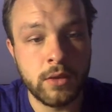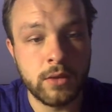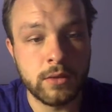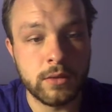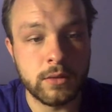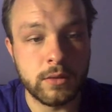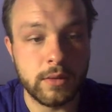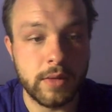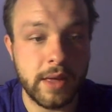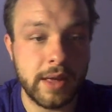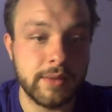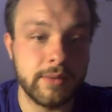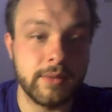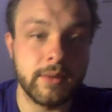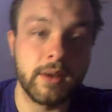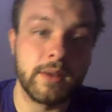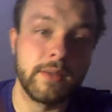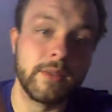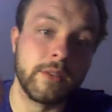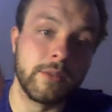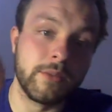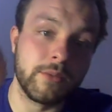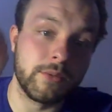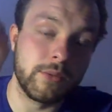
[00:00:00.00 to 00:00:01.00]
So that's
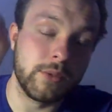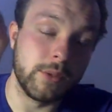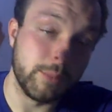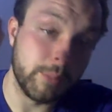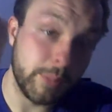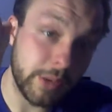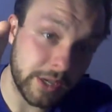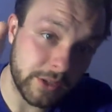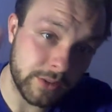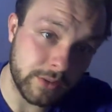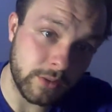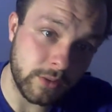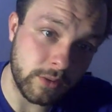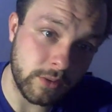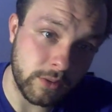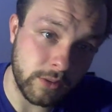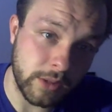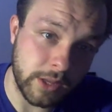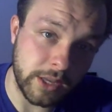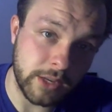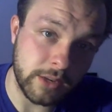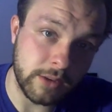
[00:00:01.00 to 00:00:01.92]
on the pixel